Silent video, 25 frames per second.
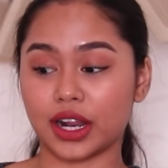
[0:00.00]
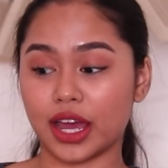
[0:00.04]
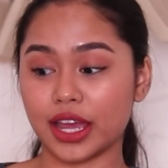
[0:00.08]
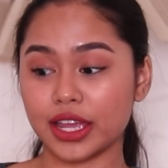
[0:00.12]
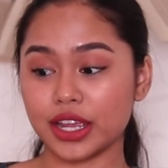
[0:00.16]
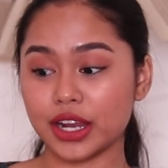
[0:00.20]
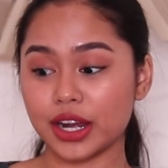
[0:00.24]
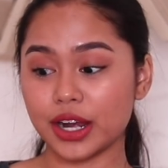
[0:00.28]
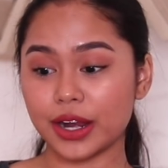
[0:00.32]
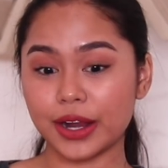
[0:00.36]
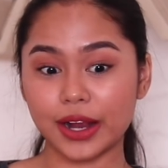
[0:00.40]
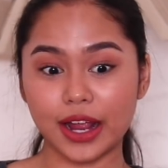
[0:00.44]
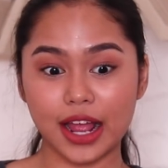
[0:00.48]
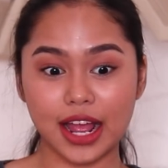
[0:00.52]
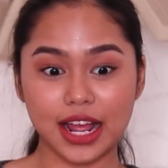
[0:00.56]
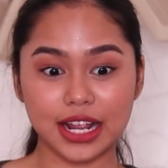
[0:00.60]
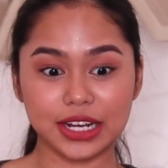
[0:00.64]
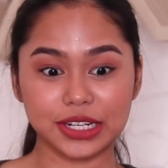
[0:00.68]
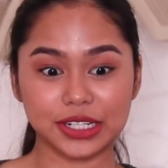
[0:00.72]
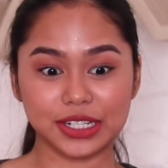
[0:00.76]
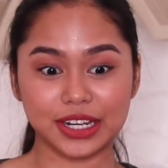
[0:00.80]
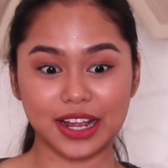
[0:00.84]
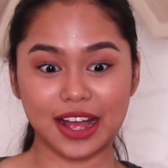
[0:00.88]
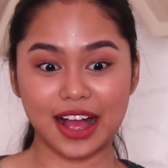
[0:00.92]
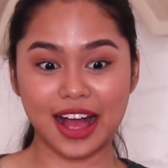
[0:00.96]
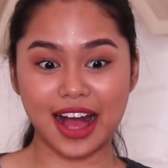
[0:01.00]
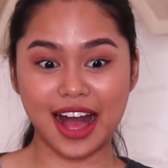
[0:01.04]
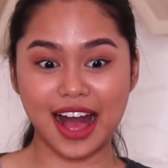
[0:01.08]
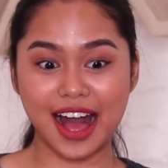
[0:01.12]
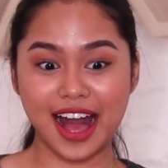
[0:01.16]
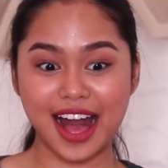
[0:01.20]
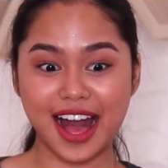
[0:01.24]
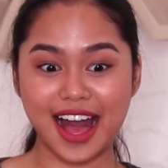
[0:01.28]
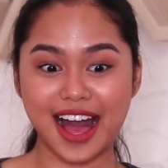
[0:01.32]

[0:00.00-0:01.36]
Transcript: Dryer nga siya!